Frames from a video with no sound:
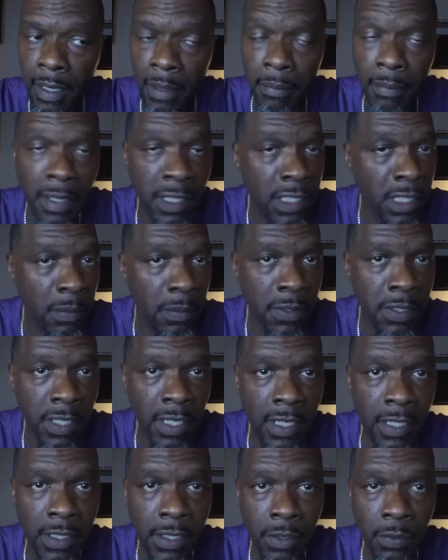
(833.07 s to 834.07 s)
missing
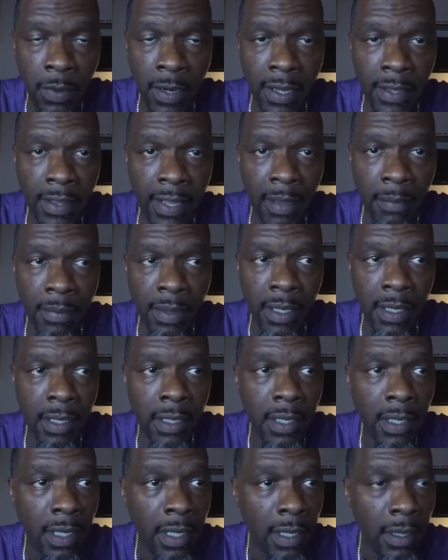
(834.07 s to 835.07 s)
percentage, whether that
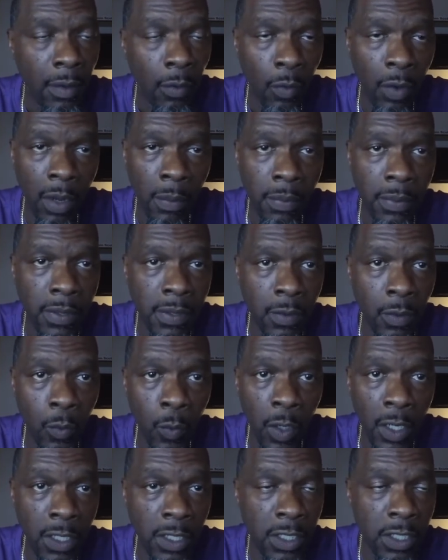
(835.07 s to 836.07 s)
be
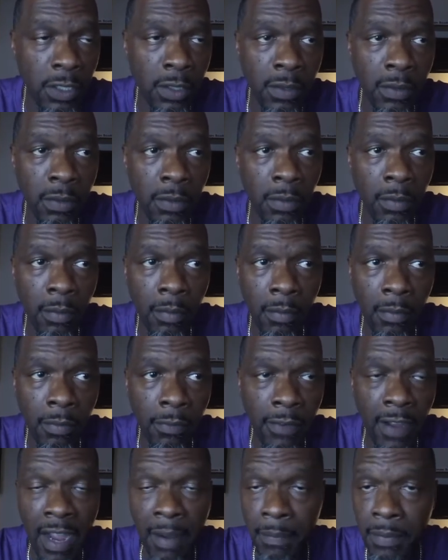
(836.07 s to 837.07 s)
1% to
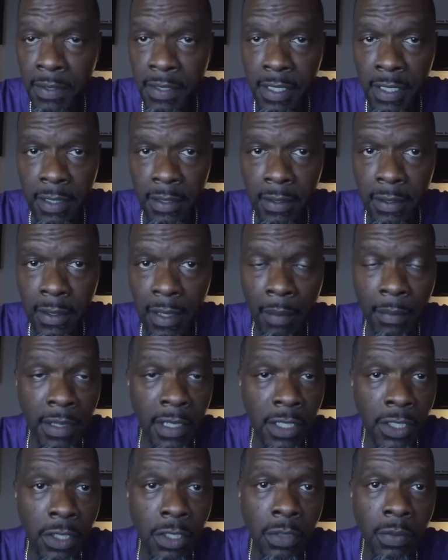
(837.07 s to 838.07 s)
5%.
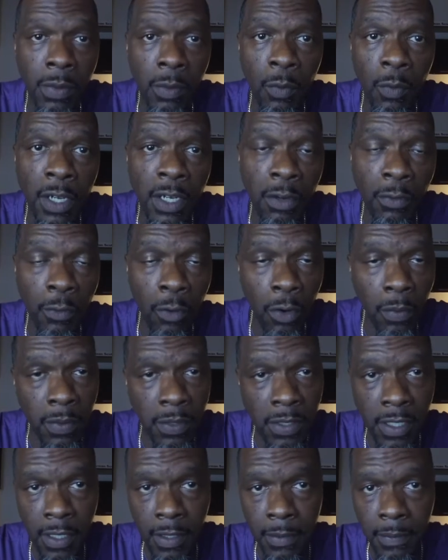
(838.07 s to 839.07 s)
1 to
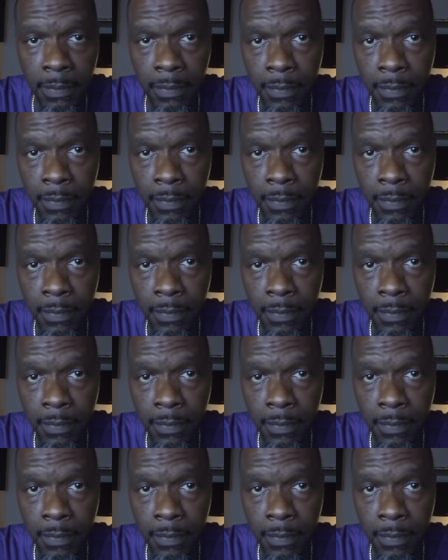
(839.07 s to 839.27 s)
4%.